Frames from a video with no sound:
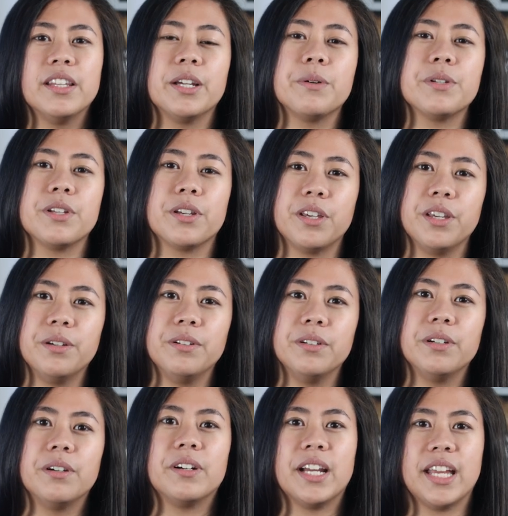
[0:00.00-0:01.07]
There was acute
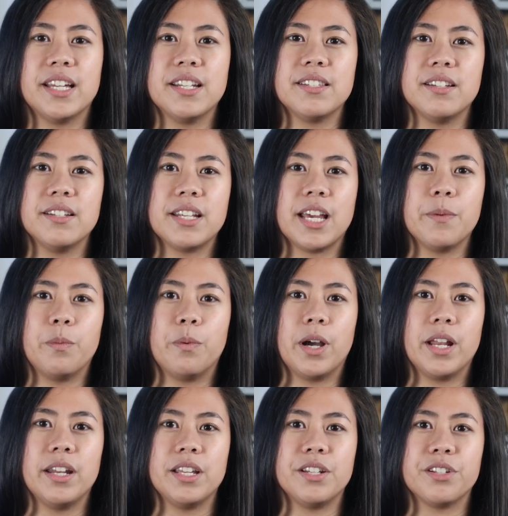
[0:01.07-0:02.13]
or Hansen type
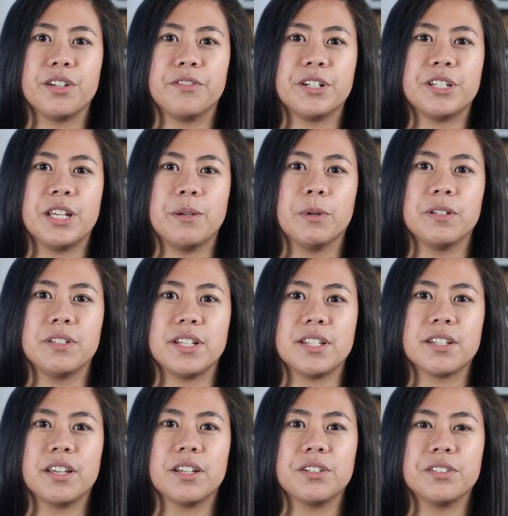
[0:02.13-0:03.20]
1 intervertebral
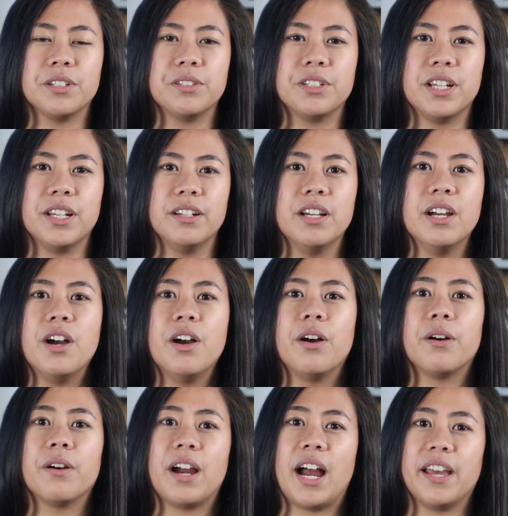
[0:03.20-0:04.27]
disc extrusion,
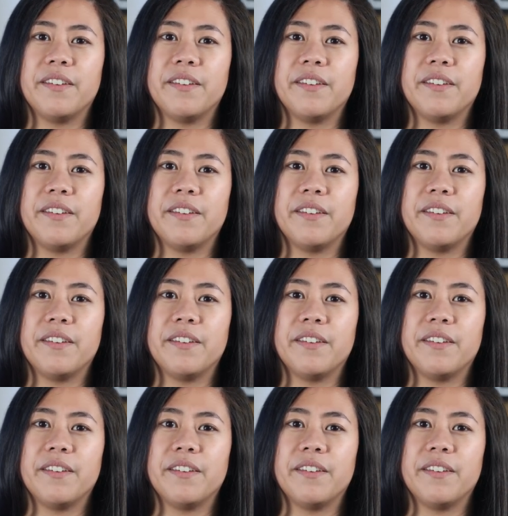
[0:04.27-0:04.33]
or